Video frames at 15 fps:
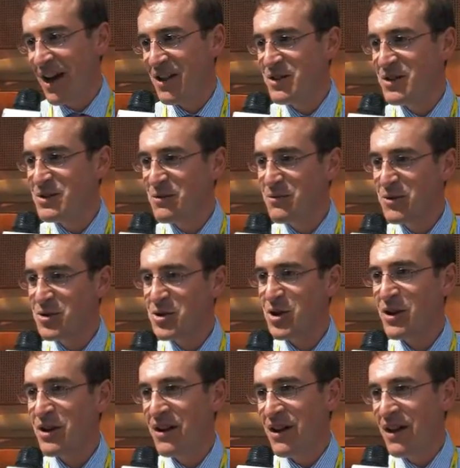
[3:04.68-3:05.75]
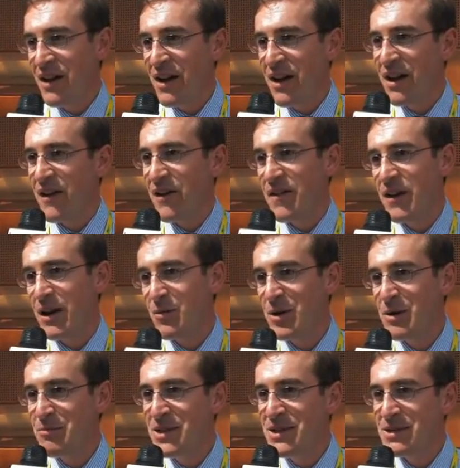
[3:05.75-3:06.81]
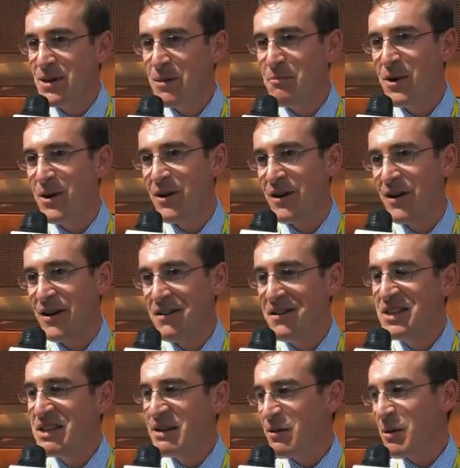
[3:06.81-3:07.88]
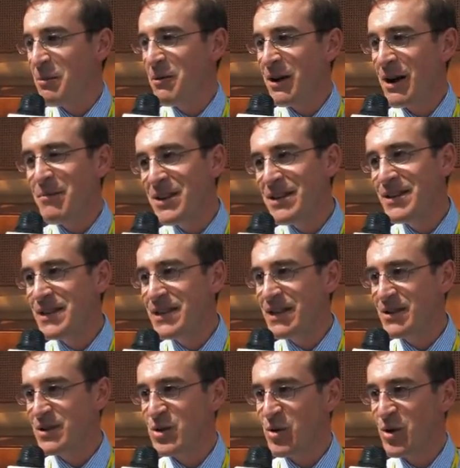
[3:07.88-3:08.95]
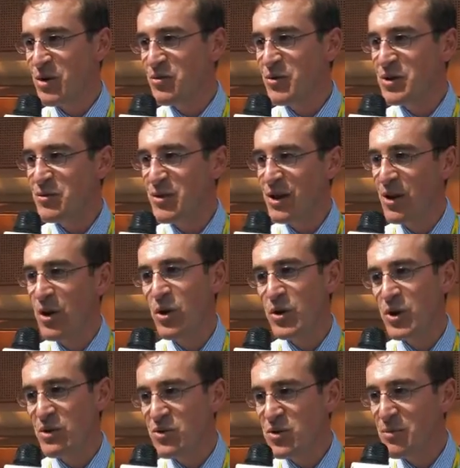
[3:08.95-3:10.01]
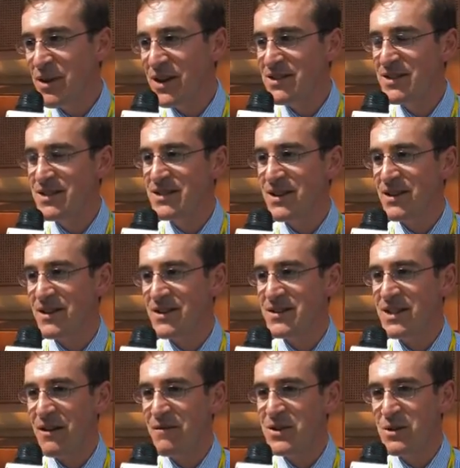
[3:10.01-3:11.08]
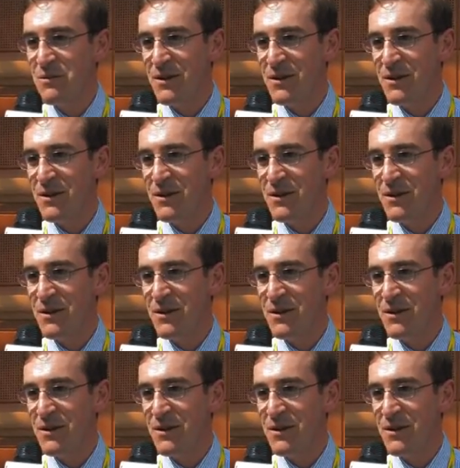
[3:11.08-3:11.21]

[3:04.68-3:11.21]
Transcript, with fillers: and in the future uh, there will be some uh, interoperability and so on, which will allow you to make this uh, service